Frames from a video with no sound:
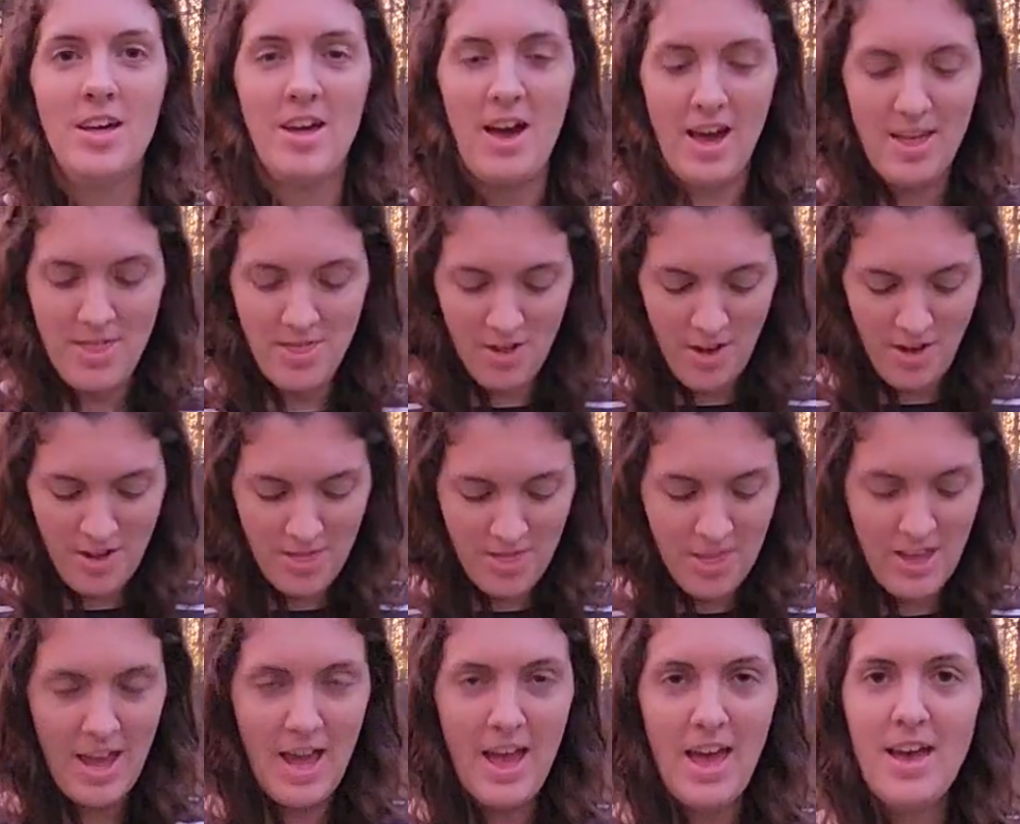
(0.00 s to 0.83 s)
I thought
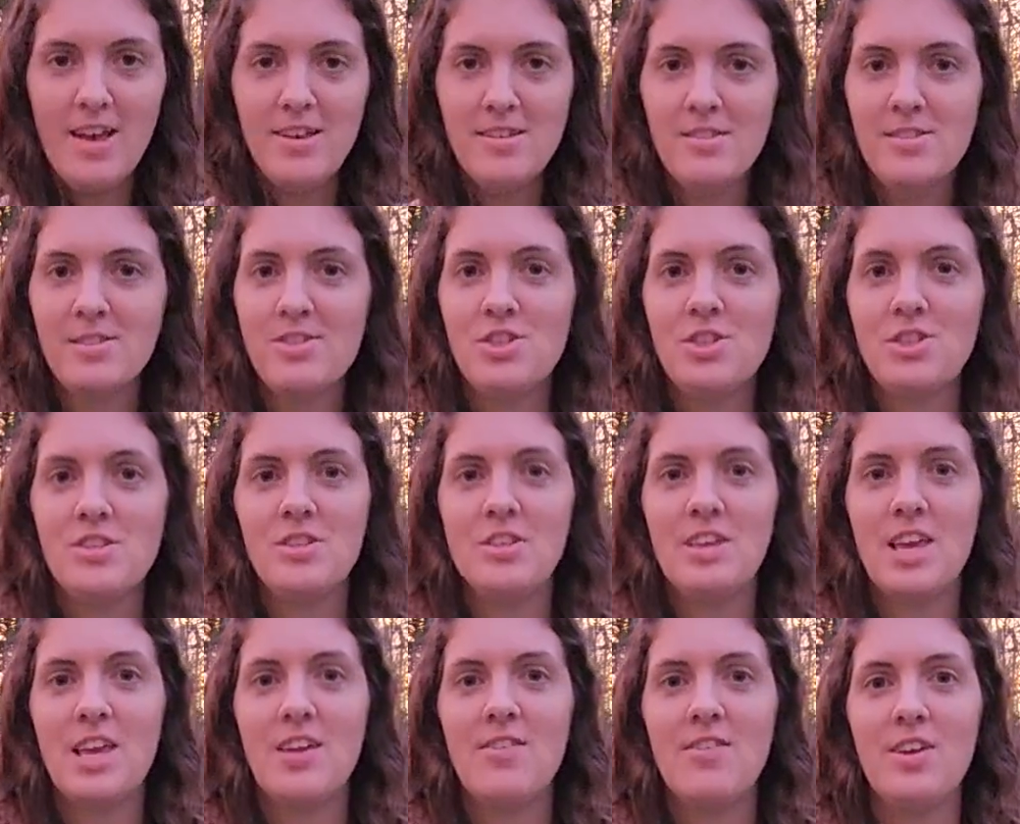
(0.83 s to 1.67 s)
the S
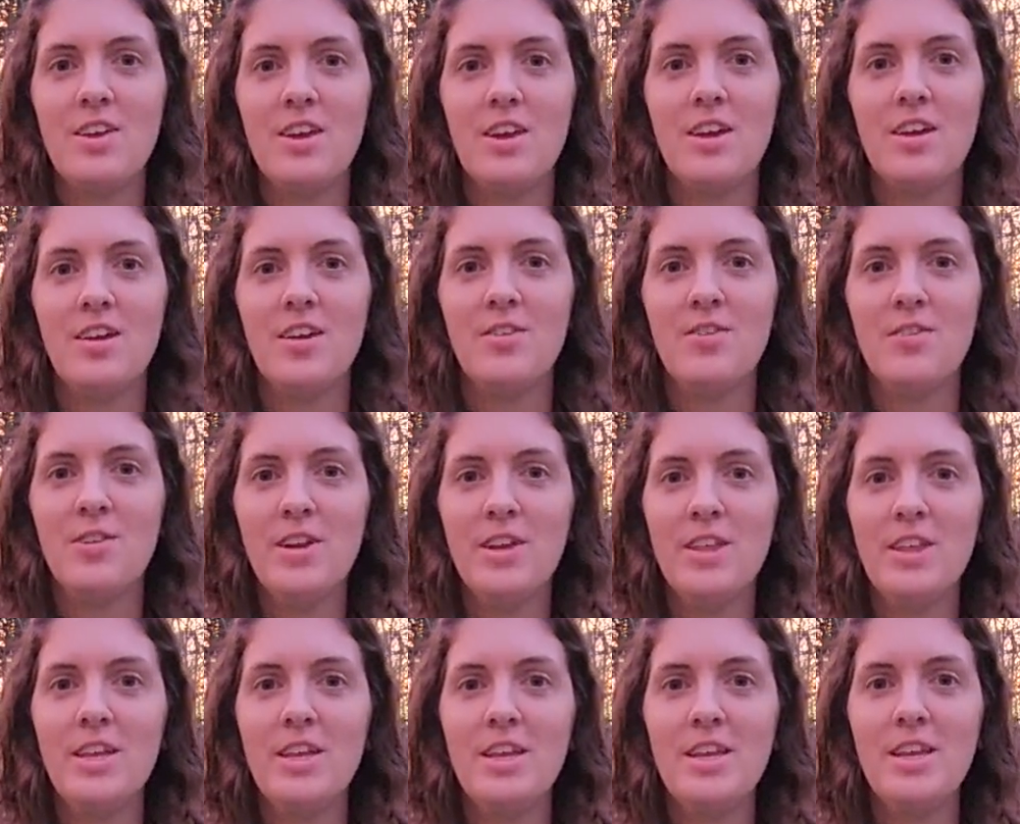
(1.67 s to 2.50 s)
just gave it a
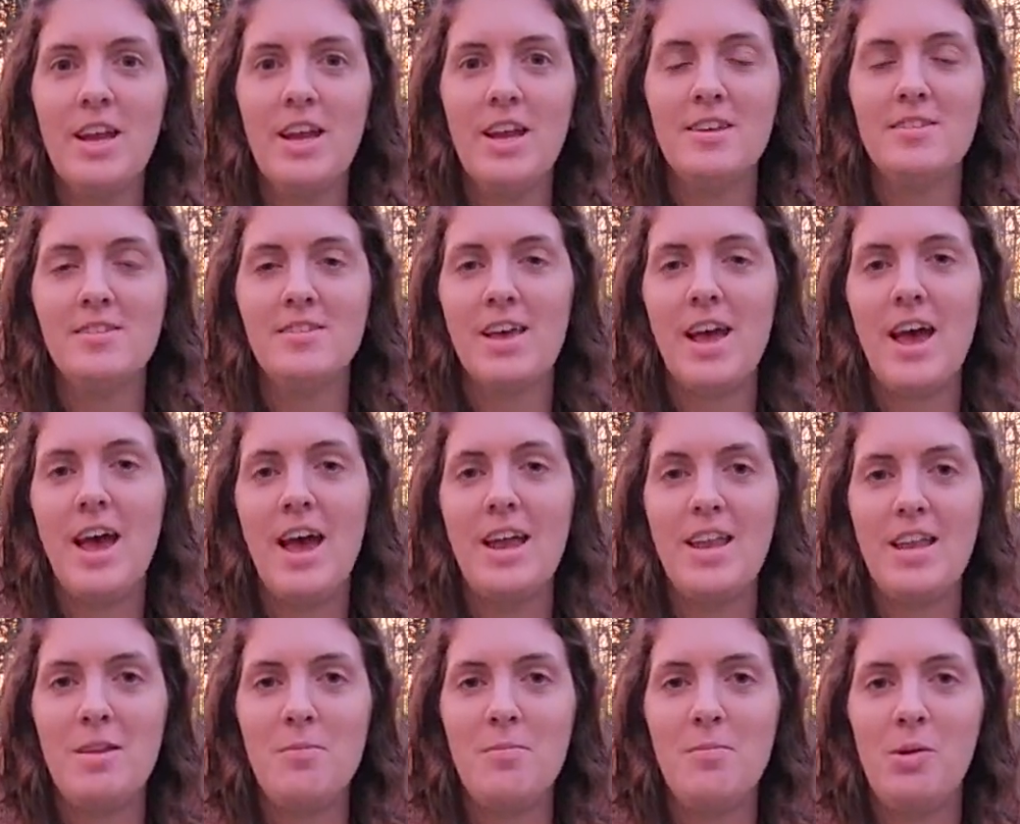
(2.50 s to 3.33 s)
really nice
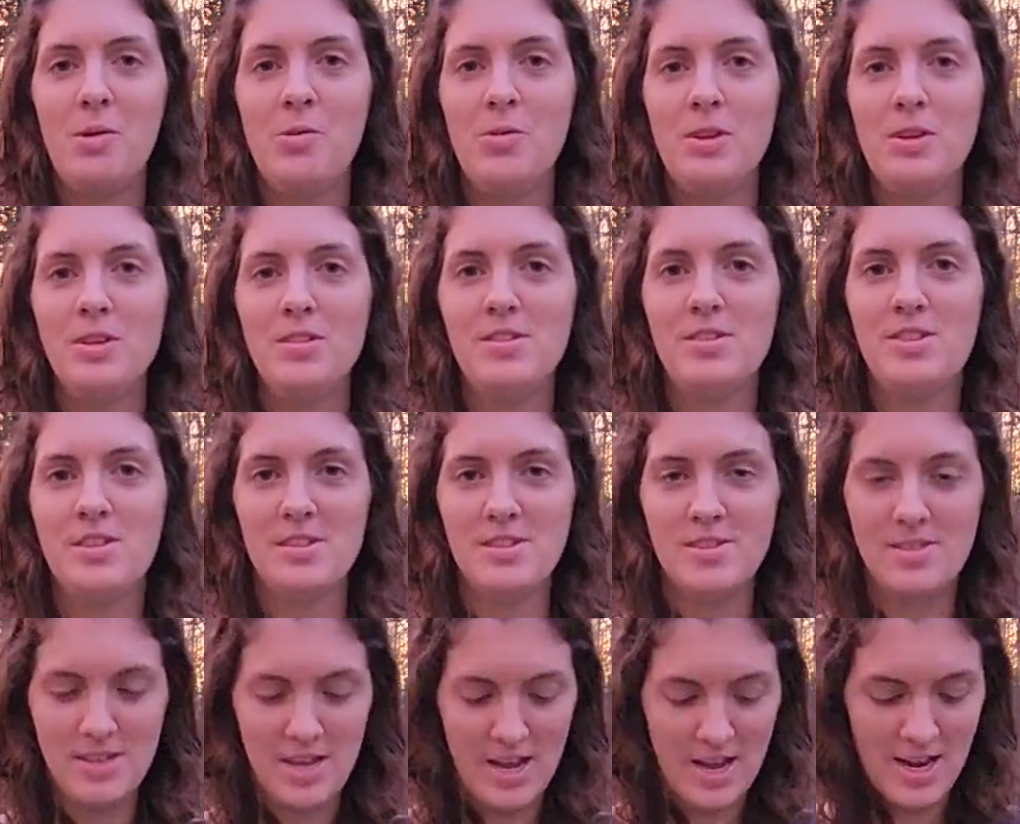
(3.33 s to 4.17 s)
added bonus to
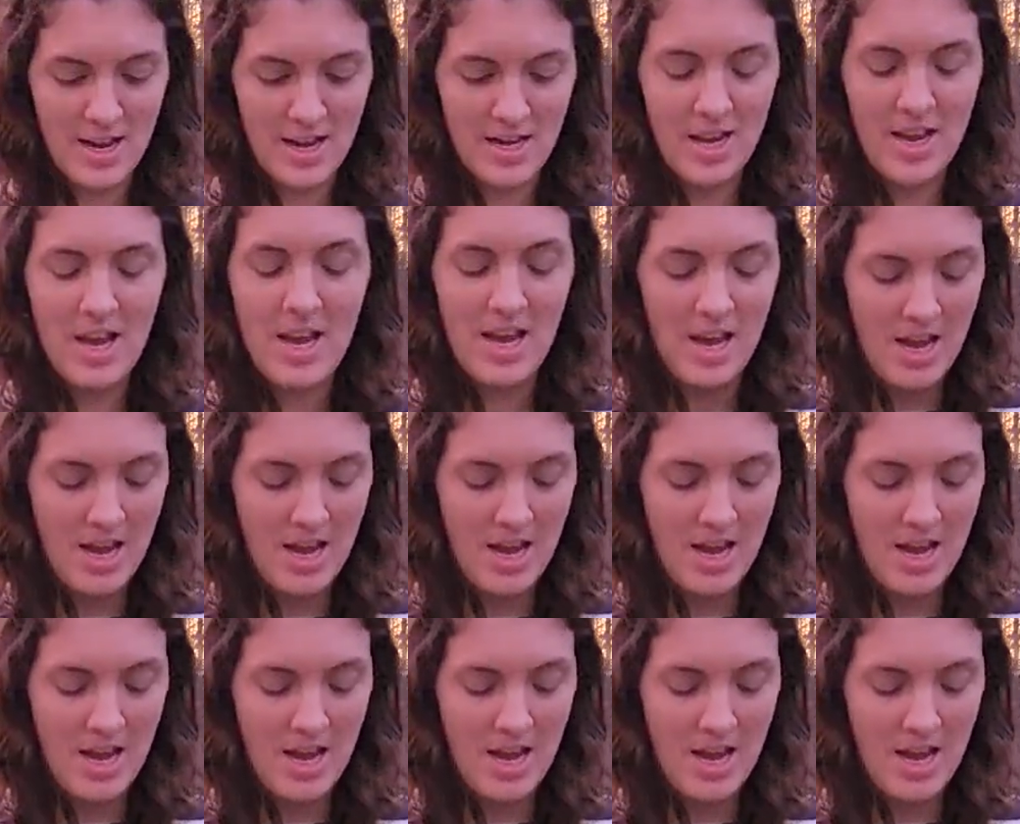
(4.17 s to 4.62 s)
the sign.